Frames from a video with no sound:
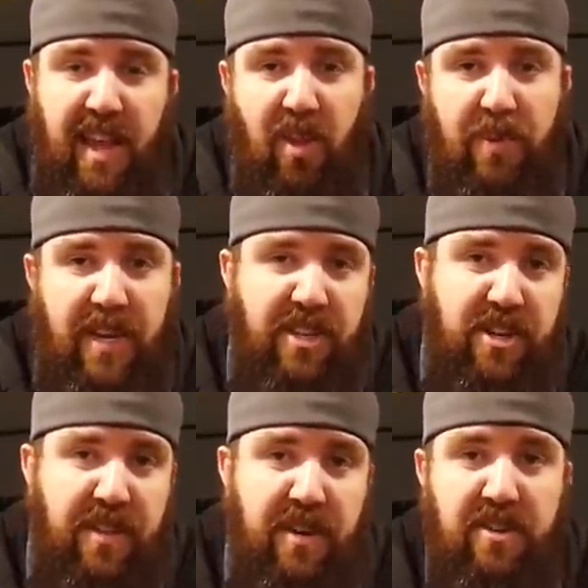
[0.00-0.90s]
helping each
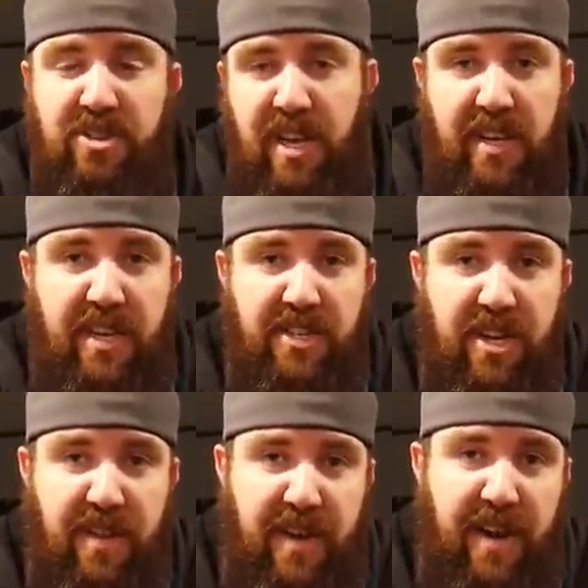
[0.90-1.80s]
other, shouting each
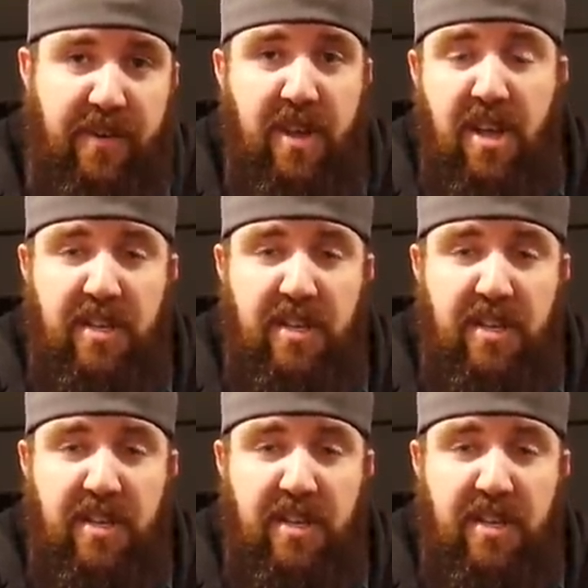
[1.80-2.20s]
other out,